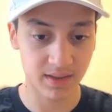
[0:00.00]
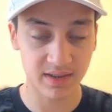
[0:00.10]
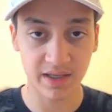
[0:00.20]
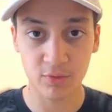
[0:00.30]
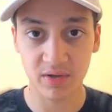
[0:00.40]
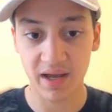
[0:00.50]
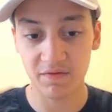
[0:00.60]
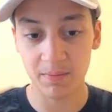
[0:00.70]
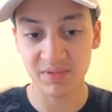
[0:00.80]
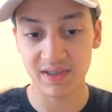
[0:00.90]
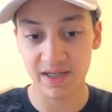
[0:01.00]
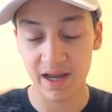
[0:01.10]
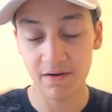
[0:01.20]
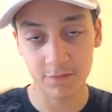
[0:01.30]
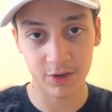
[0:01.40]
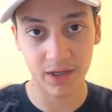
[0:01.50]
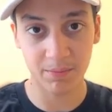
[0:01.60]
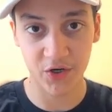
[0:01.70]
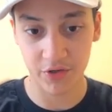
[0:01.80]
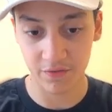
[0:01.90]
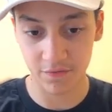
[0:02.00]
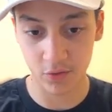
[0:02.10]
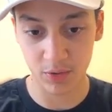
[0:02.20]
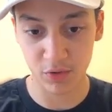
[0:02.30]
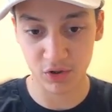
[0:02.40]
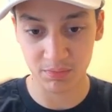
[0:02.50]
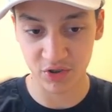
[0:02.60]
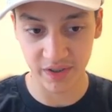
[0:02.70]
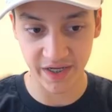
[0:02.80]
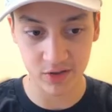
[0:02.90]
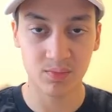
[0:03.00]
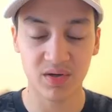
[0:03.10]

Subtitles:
is that you can have up to 10 free American phone numbers per account.